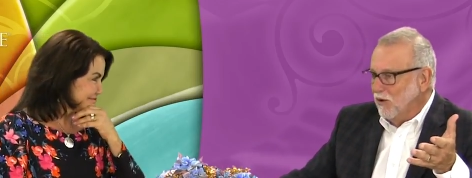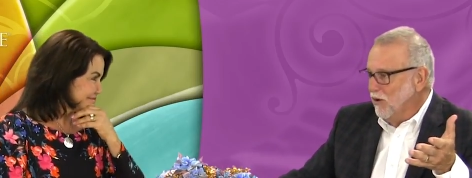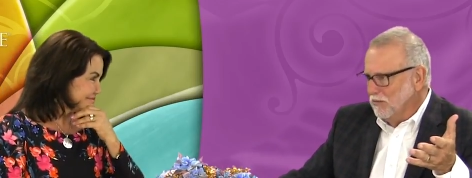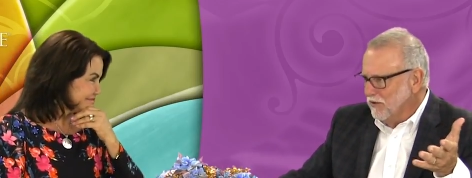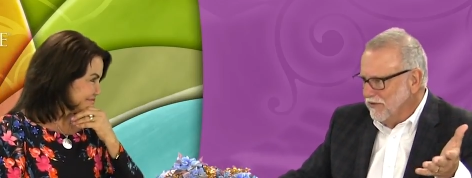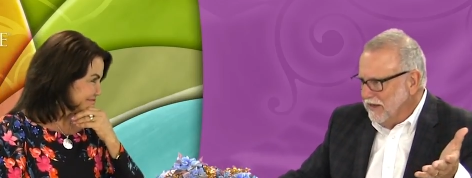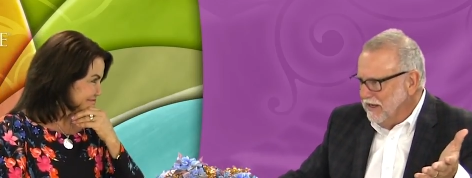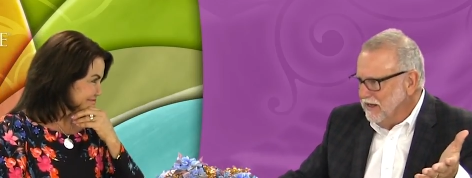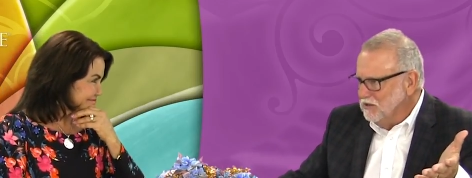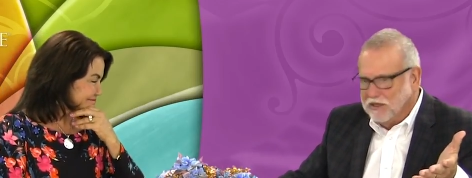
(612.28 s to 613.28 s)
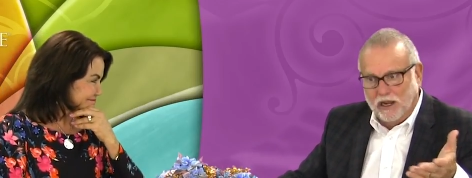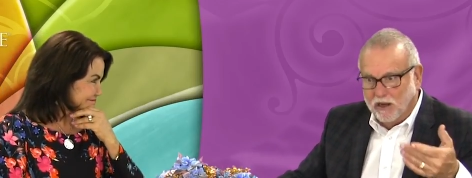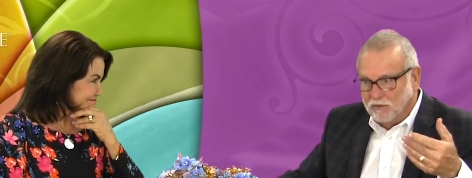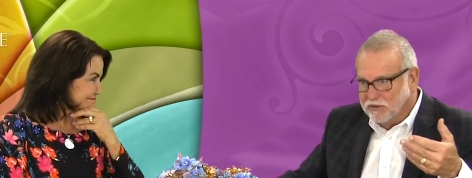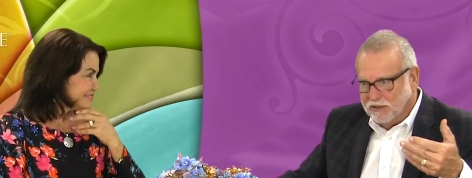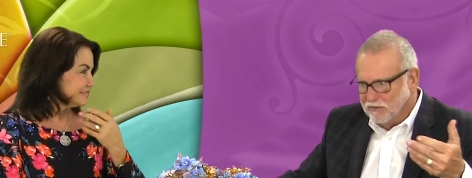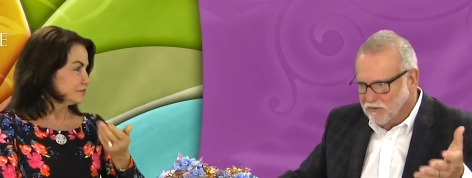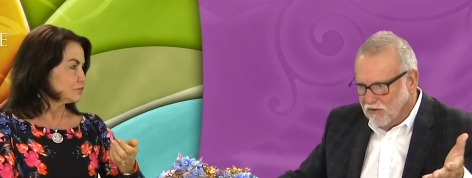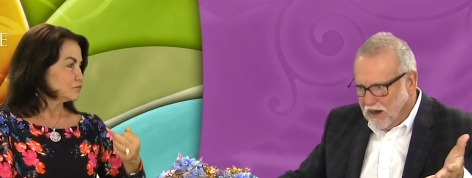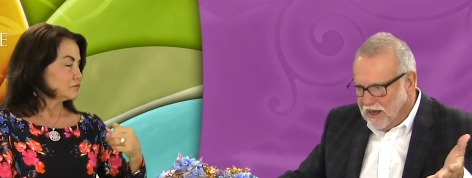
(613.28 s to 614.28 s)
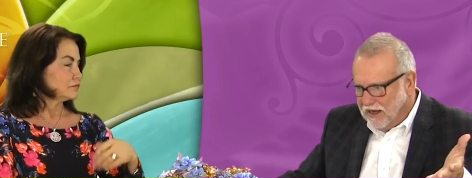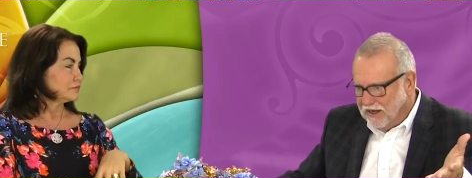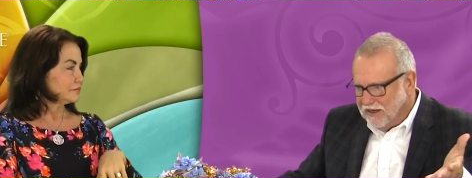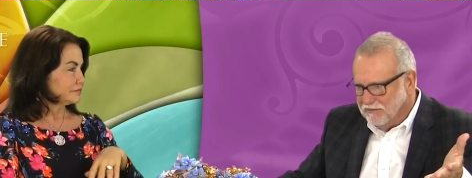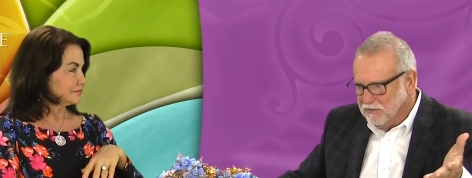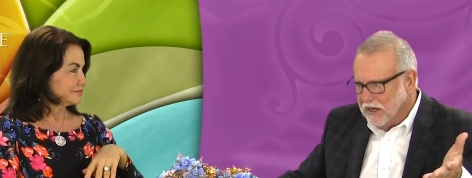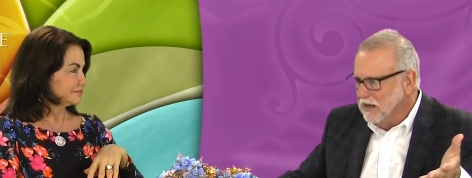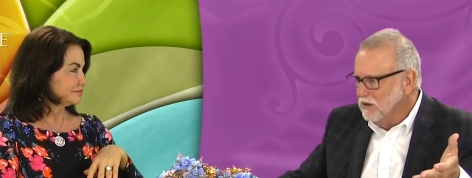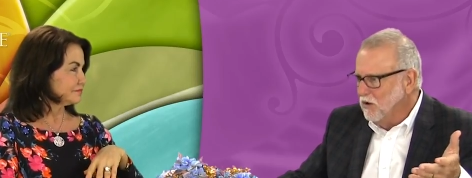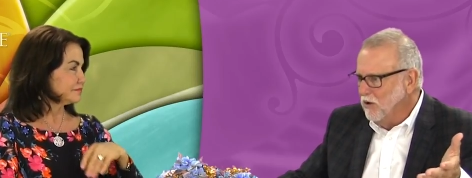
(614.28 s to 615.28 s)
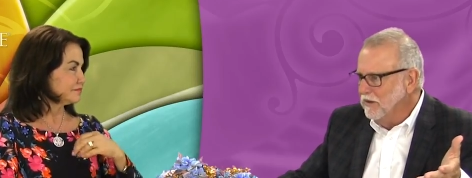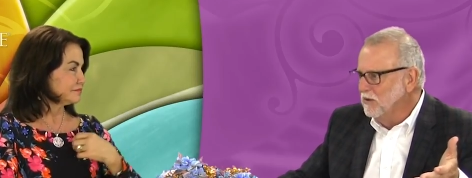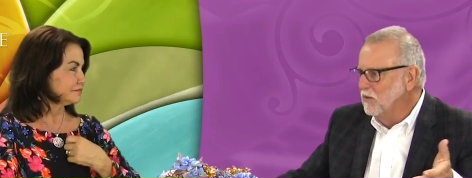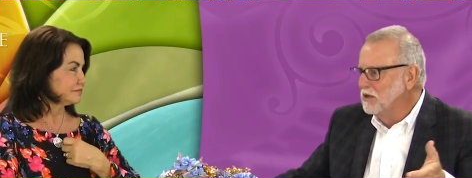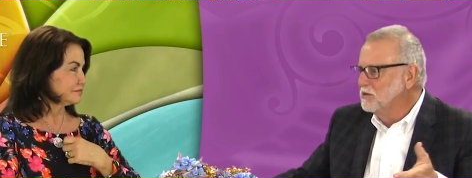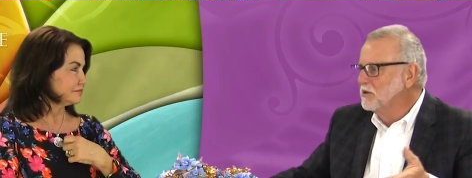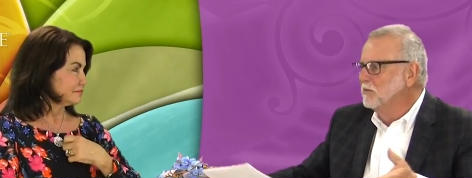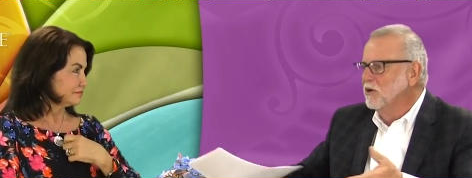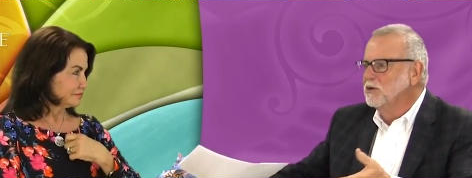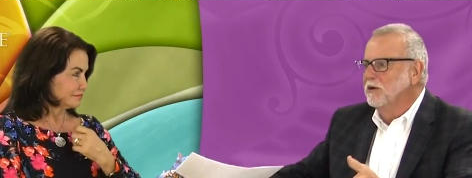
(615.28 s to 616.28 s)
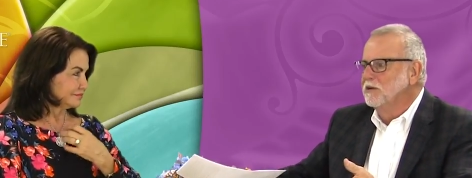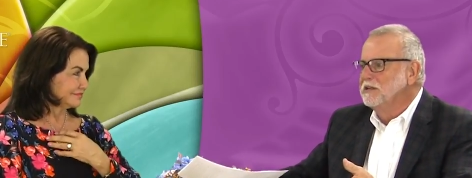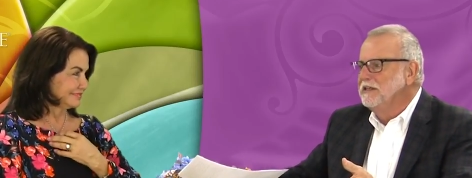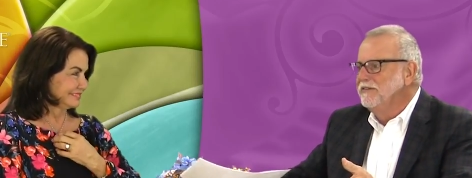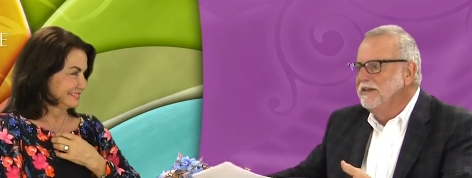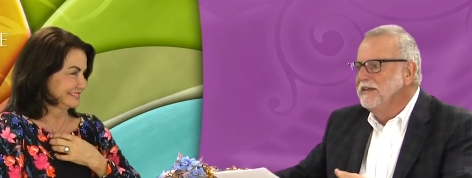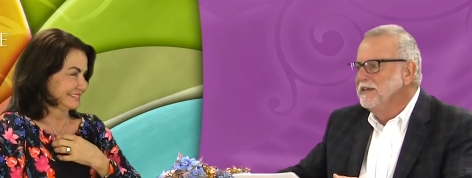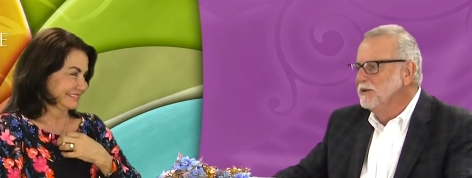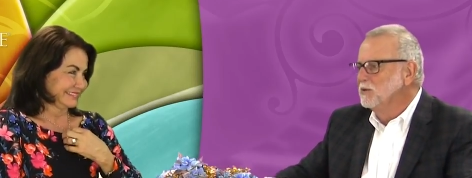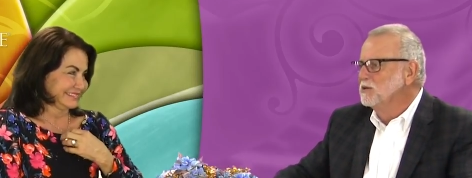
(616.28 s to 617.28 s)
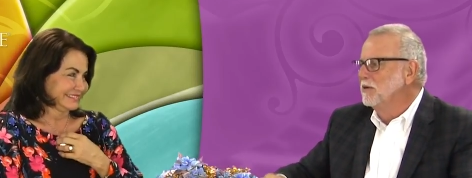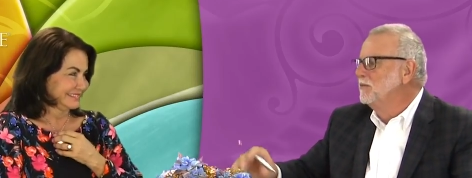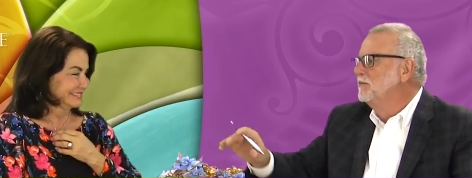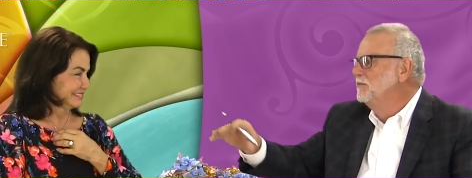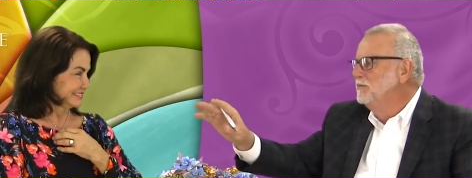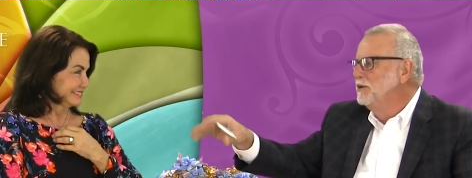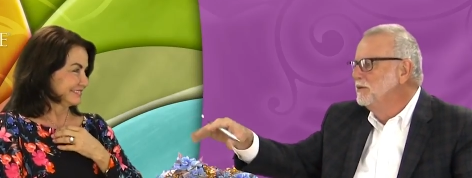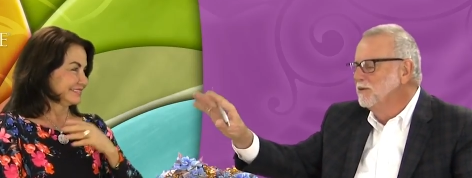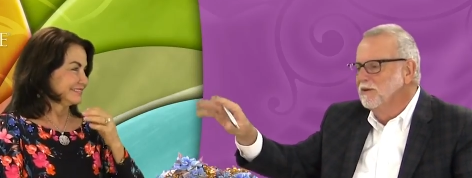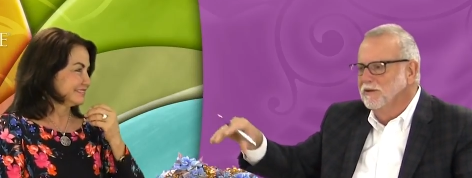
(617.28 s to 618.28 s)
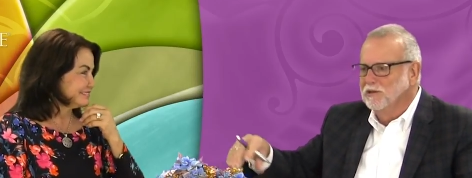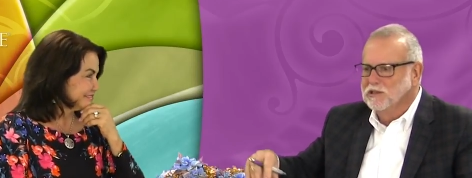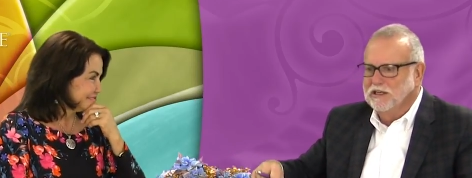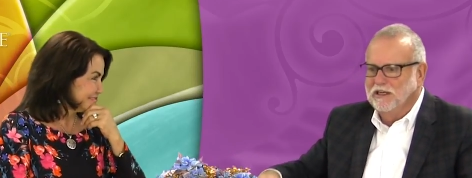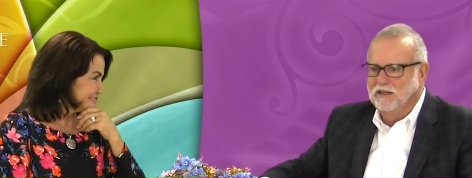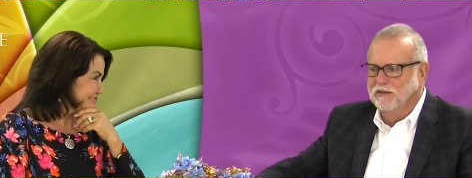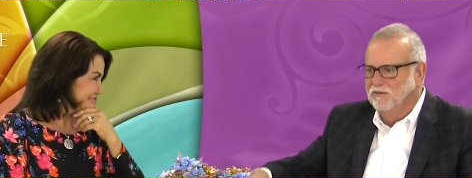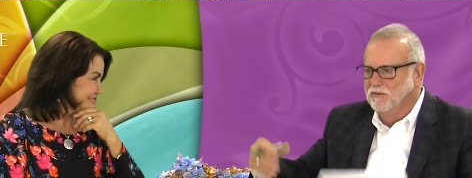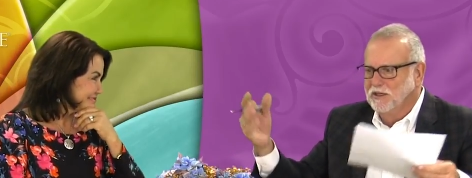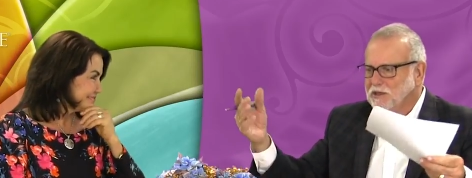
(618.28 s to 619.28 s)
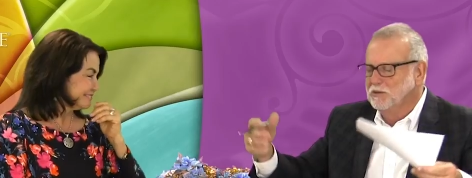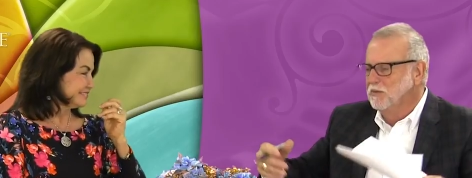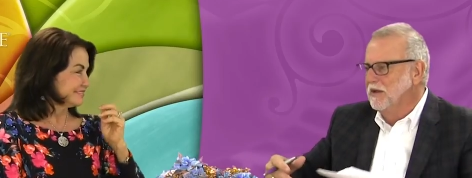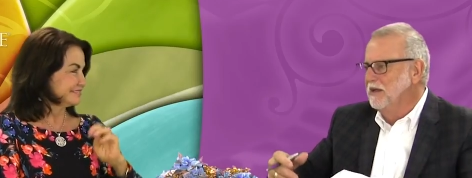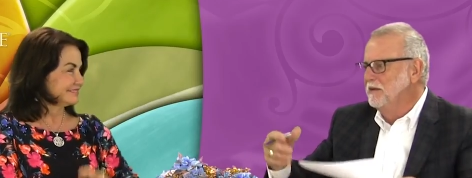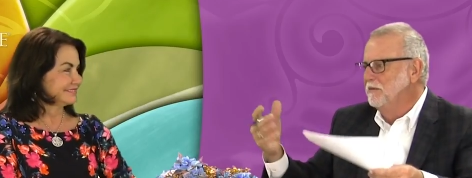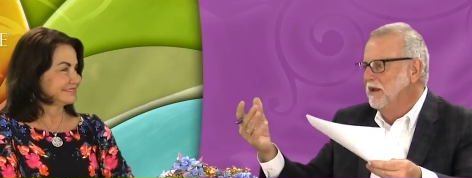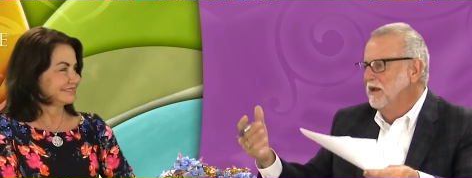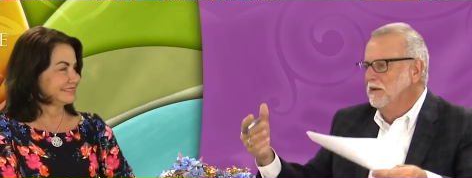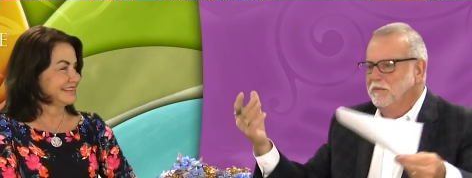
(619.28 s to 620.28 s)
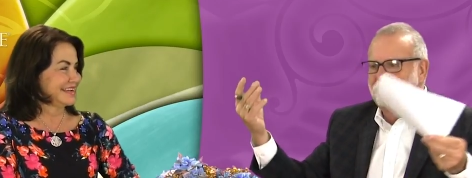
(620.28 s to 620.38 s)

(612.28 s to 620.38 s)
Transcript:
Speaker 1: horrible things, and I don't tear up and cry. But I go home and I watch a commercial on TV. You know, some beautiful little scene and kids playing, and